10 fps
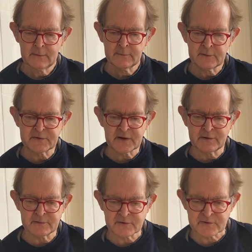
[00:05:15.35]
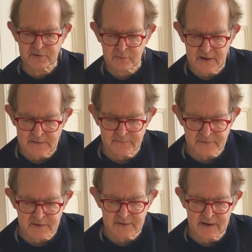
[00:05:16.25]
the sun screams
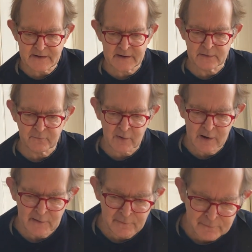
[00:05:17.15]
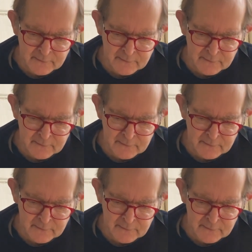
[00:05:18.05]
in naked wrath.